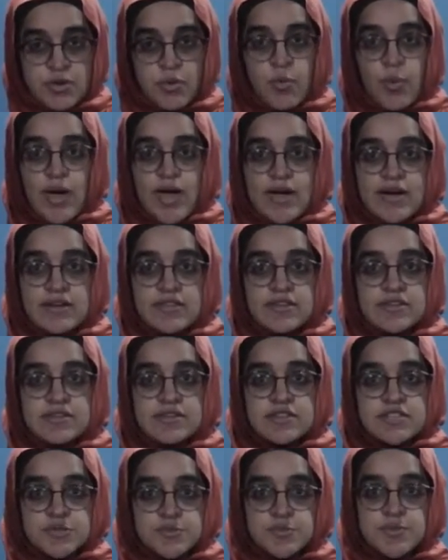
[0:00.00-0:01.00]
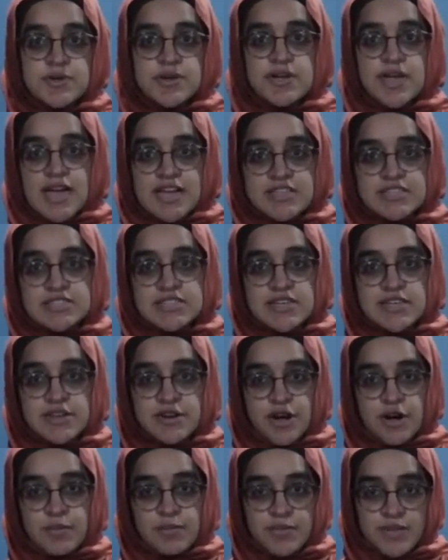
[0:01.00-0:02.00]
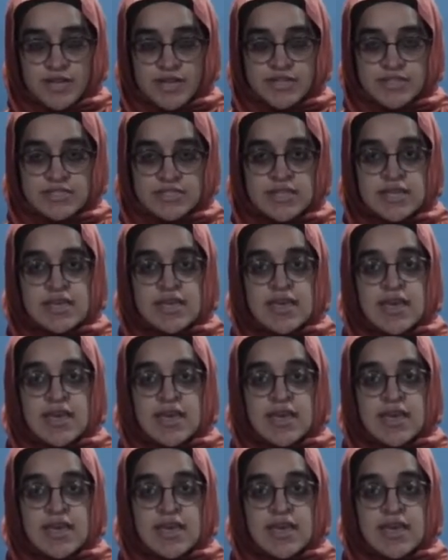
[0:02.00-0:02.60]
where the CRISPR-Cas9 complex